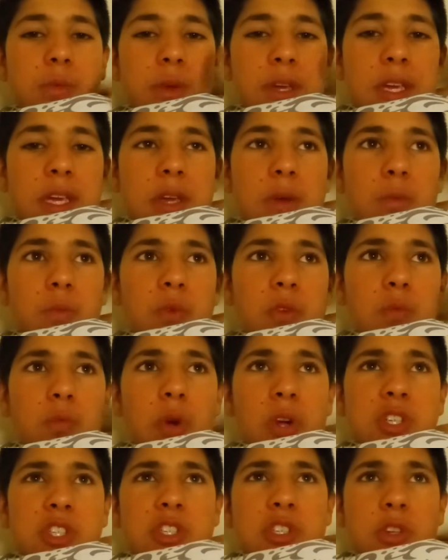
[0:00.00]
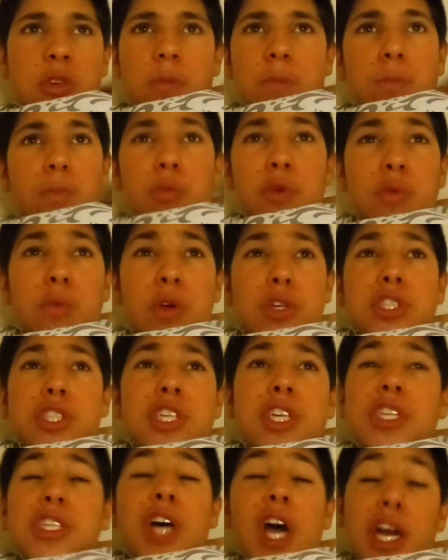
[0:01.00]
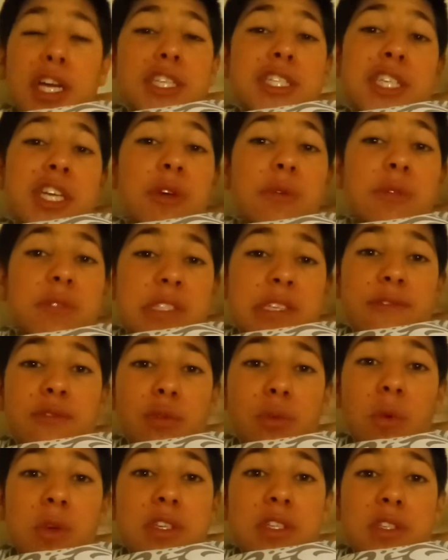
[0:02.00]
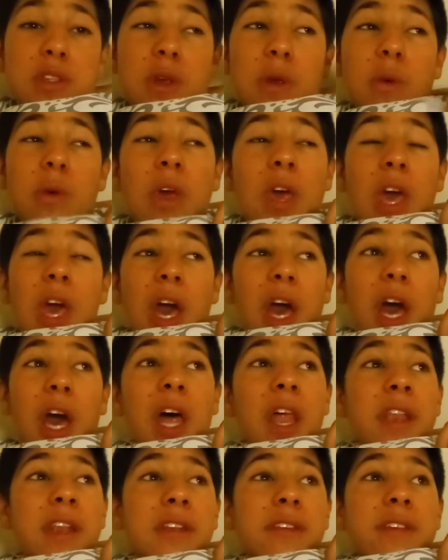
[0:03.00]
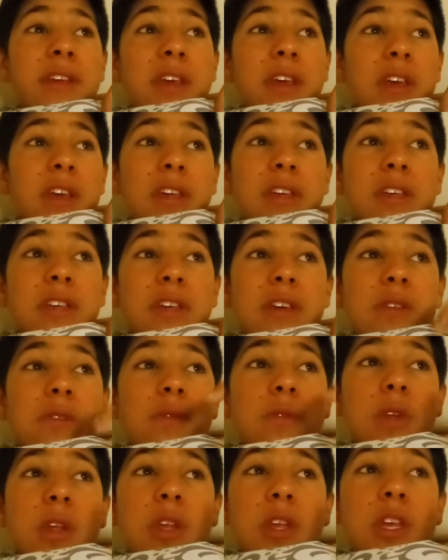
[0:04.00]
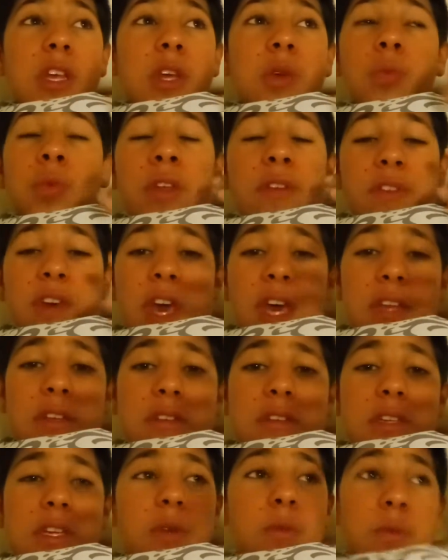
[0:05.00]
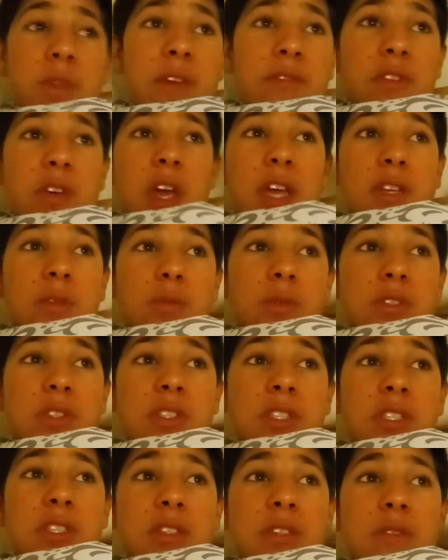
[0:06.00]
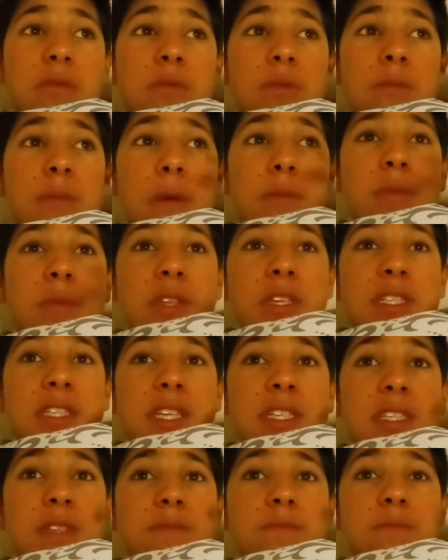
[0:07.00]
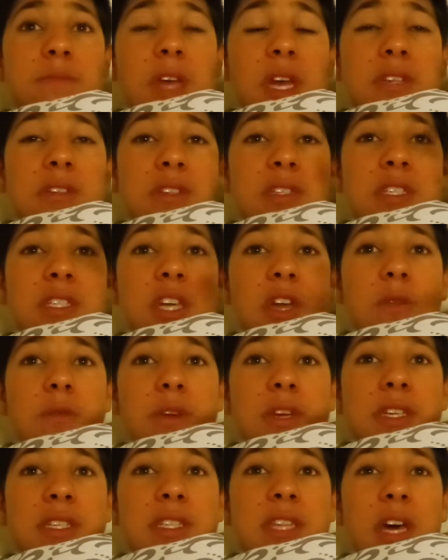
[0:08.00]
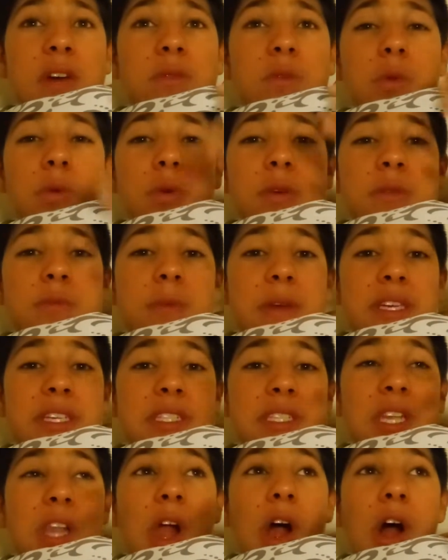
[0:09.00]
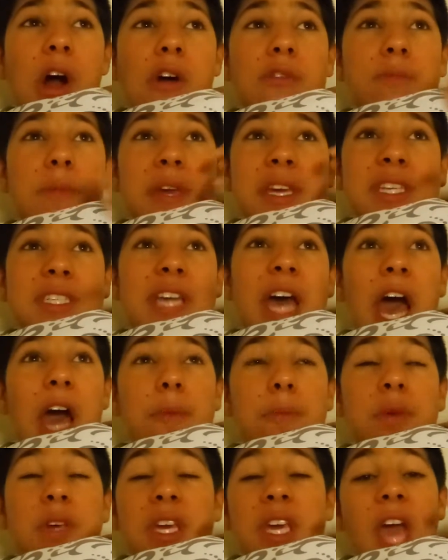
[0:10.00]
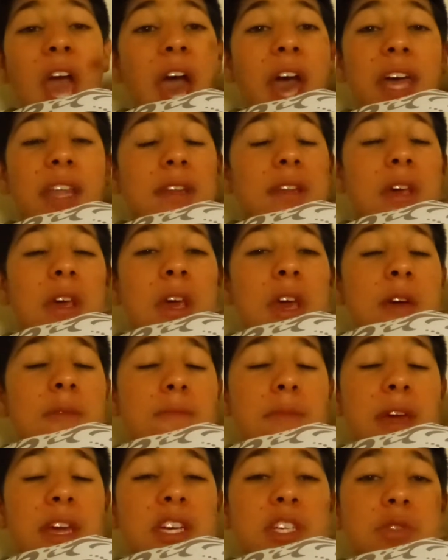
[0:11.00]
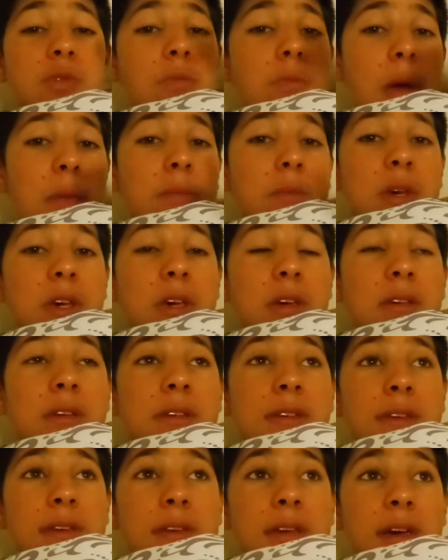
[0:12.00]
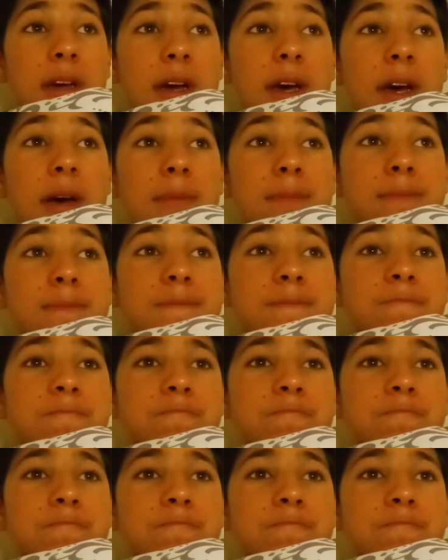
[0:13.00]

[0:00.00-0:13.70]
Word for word: we rewatch them, rewatch the entire series if you want to, and it will never end. It will never end. We'll just remember this as a as a series that will always make us laugh, make us happy, and make us remember. Um,